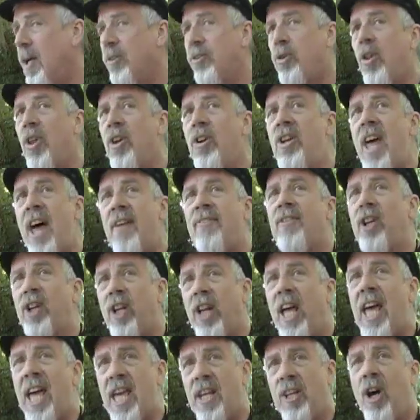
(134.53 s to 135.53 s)
So they're never
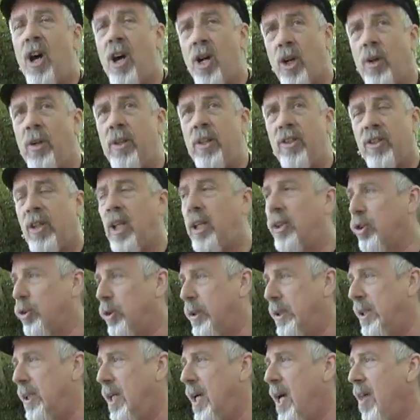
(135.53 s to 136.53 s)
going to end hunger in this
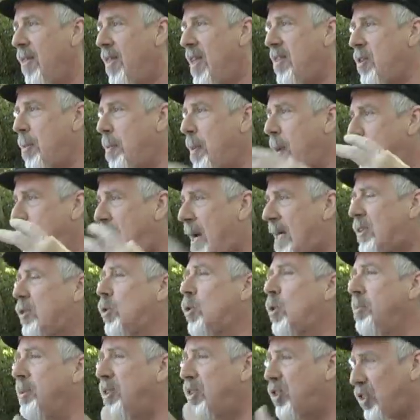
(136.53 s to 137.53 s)
country. It's a
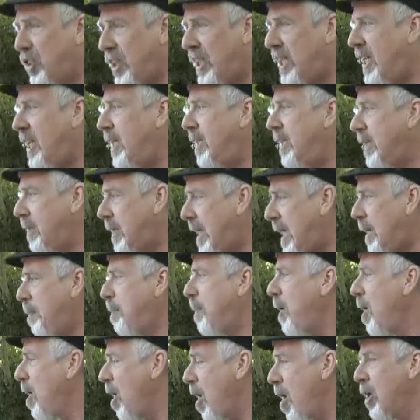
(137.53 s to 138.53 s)
perpetual machine to
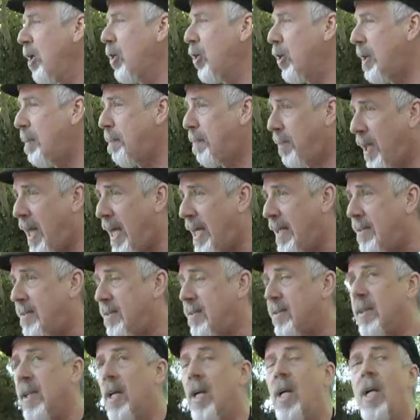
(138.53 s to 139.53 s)
keep hunger in place.
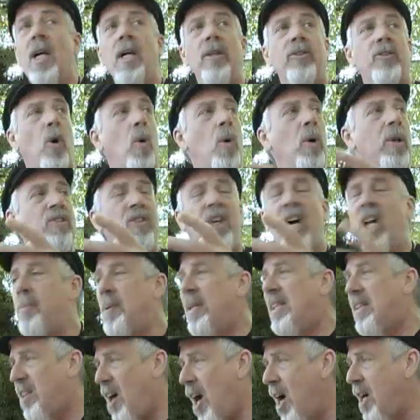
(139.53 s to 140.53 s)
So it's going
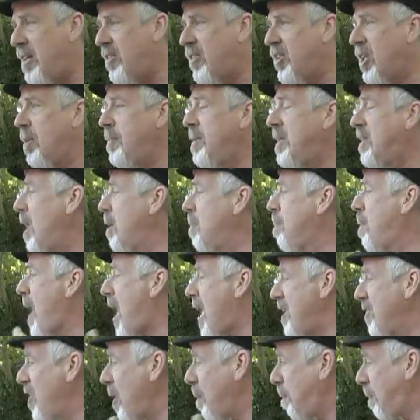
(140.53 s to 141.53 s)
to be done. It's going to be done
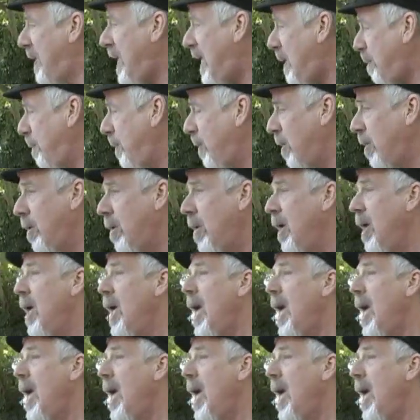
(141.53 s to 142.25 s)
by the people.